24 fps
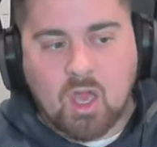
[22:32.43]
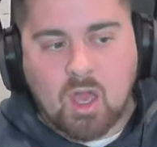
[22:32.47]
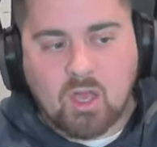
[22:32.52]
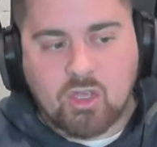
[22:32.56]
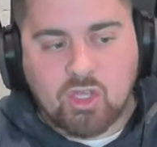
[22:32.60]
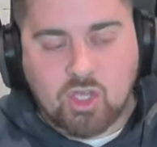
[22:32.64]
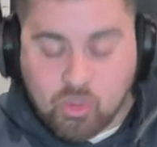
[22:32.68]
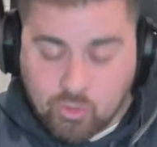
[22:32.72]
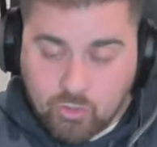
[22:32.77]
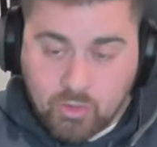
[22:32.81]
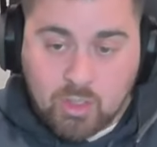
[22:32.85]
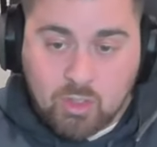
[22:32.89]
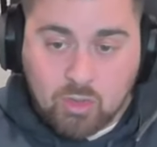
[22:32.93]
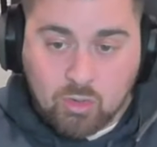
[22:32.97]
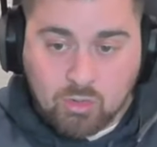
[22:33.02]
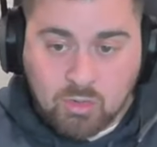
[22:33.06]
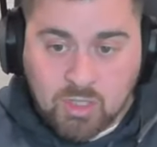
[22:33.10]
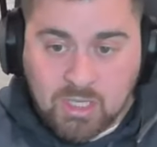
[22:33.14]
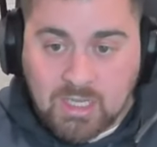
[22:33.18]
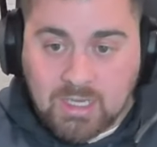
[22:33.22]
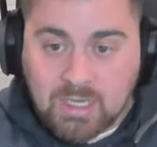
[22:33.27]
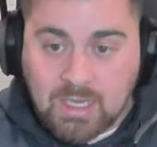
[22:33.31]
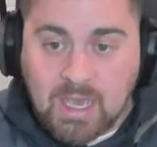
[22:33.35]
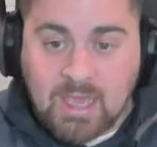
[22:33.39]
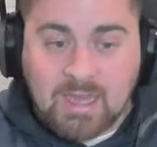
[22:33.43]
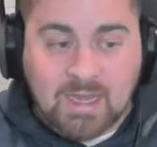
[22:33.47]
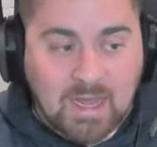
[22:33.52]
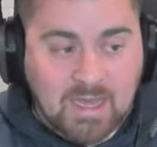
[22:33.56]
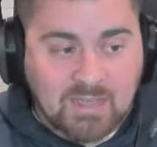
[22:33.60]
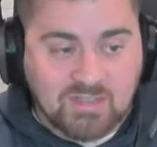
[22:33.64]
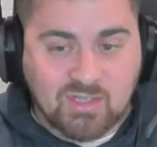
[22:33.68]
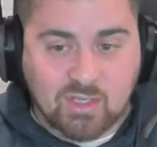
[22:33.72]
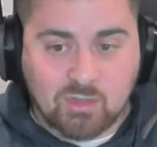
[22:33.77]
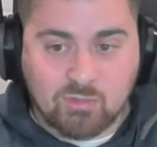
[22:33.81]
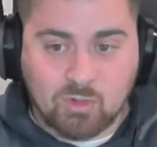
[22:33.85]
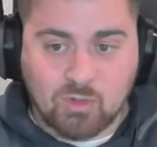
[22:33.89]
Jiri Kulich and
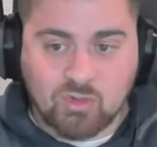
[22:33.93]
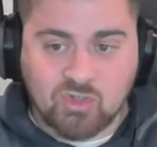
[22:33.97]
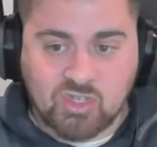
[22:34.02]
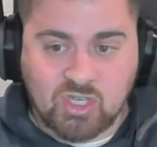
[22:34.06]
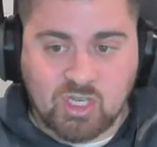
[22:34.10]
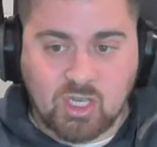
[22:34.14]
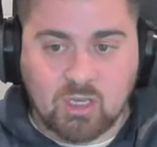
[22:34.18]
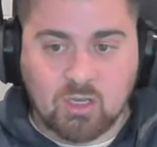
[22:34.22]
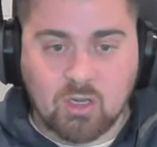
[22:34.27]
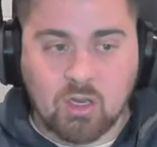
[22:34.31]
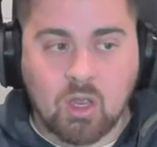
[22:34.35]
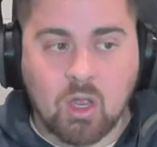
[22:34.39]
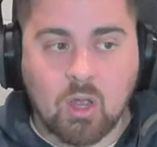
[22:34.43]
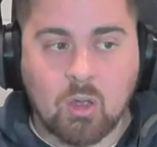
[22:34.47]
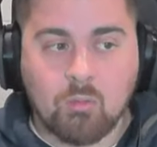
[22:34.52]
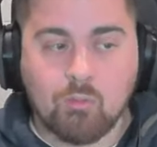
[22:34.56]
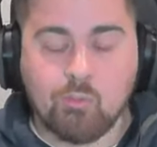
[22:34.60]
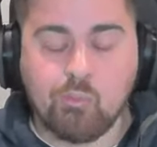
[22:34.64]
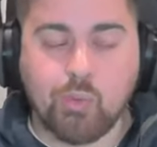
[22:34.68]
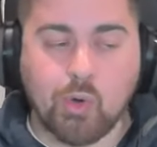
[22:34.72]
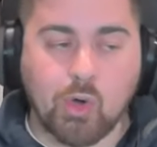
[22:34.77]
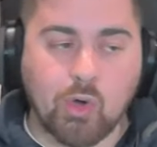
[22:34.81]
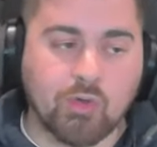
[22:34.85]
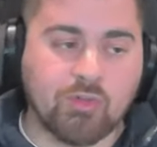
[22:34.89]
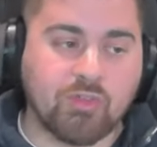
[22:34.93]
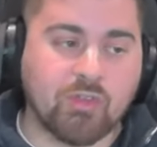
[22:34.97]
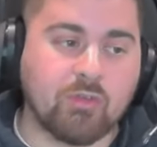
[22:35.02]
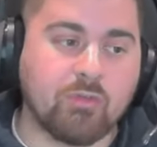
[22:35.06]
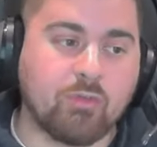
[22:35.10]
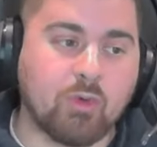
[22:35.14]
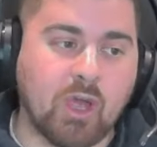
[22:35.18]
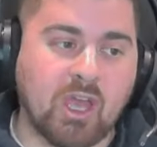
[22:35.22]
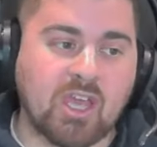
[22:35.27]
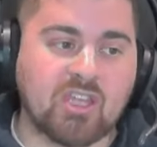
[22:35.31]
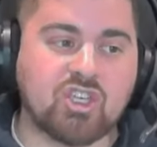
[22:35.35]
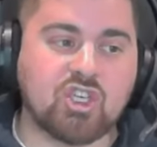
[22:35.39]
Isak Rosen, both of
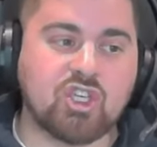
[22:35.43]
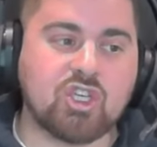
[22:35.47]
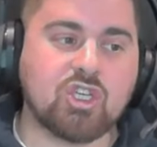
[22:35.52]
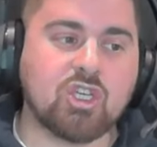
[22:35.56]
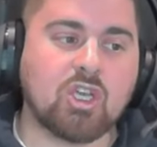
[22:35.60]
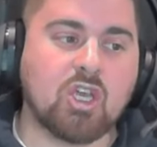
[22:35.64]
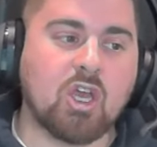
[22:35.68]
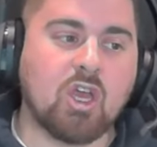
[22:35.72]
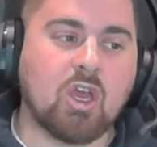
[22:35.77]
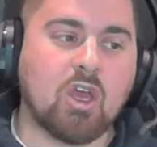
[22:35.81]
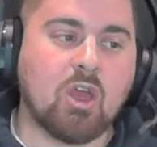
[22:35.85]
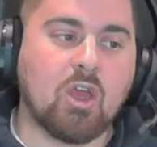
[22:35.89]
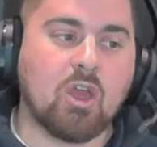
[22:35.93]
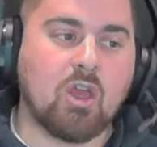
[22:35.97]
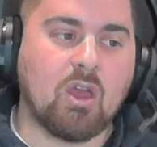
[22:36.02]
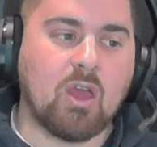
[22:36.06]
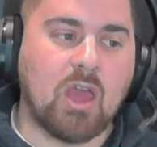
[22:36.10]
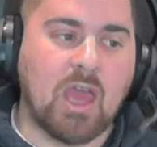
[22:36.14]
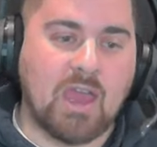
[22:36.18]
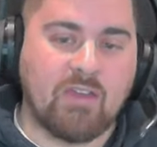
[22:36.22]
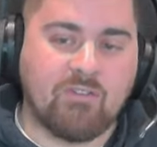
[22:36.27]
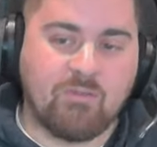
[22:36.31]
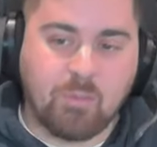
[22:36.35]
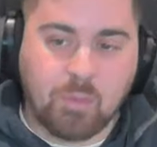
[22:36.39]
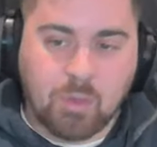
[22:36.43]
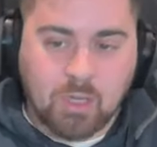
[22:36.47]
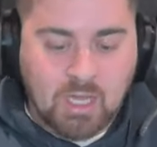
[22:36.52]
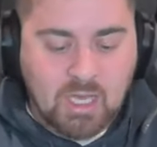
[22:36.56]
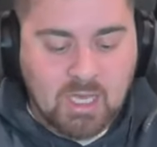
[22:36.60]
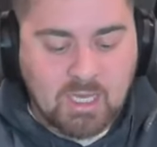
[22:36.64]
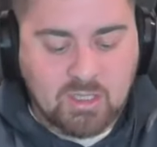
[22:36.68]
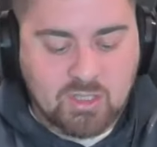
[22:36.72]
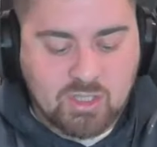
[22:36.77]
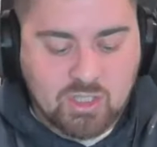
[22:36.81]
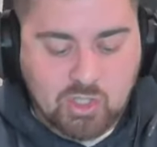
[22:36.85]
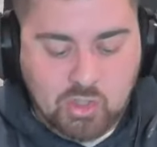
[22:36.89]
which have
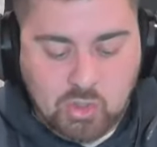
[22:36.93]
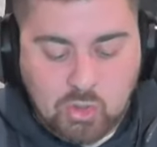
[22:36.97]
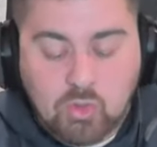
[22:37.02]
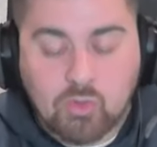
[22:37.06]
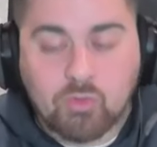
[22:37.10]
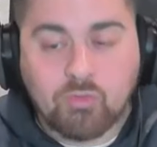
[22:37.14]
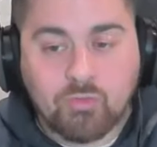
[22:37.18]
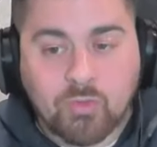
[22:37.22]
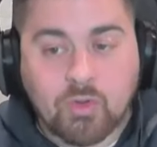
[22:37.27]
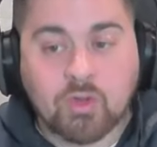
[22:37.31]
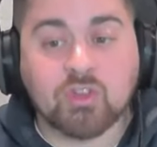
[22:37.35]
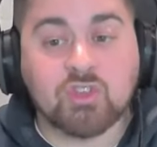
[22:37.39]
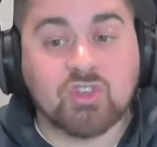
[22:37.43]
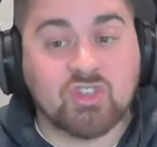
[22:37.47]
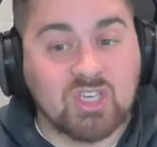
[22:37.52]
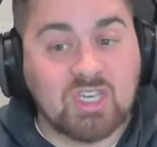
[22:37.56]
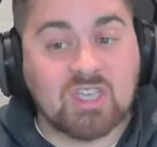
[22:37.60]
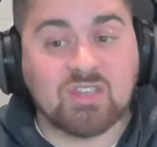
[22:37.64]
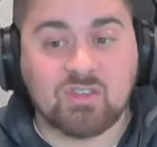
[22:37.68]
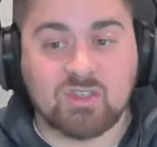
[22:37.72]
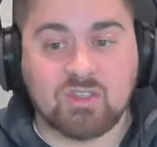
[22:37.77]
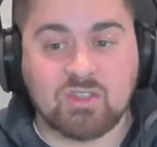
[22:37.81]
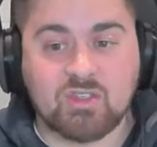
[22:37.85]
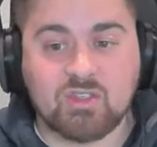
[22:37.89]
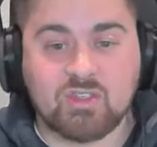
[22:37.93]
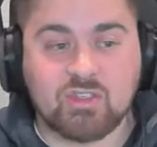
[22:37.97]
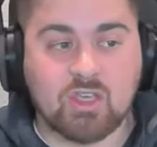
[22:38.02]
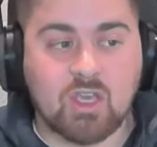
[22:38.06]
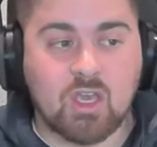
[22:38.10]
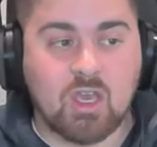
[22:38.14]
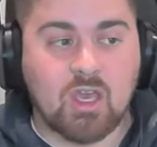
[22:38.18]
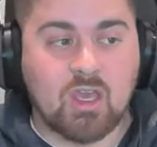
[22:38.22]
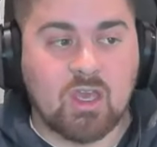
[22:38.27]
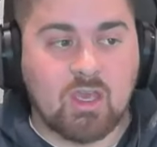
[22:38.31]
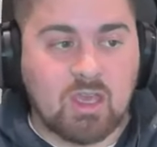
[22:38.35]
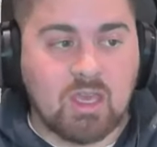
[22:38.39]
played two full seasons
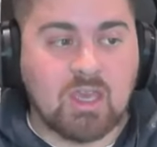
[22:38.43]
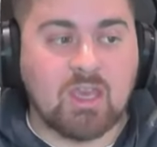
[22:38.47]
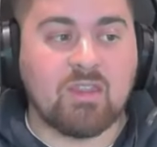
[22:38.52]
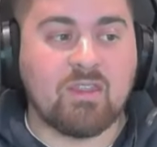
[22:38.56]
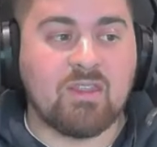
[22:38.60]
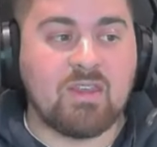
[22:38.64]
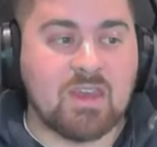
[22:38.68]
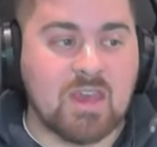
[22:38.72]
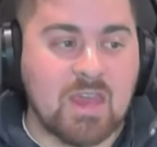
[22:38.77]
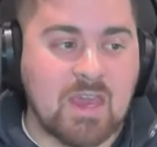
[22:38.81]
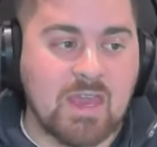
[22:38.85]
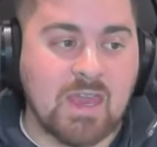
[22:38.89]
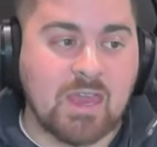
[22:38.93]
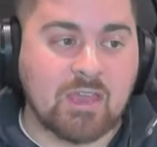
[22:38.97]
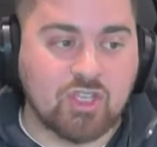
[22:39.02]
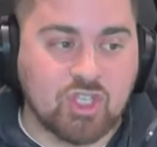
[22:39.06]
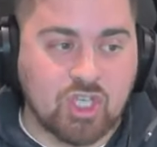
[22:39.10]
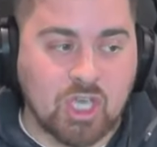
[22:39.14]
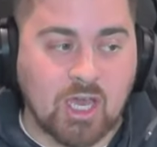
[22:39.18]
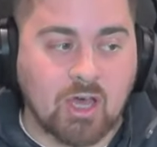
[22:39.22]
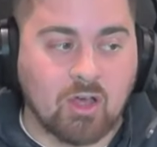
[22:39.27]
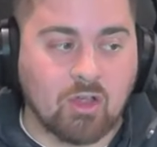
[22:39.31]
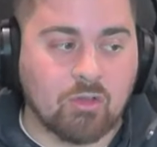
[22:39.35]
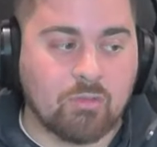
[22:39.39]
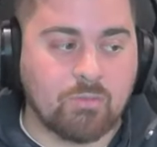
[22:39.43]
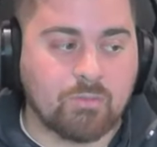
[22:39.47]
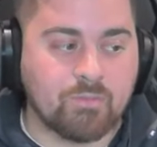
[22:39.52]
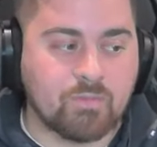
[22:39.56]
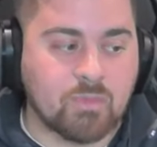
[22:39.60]
in the AHL.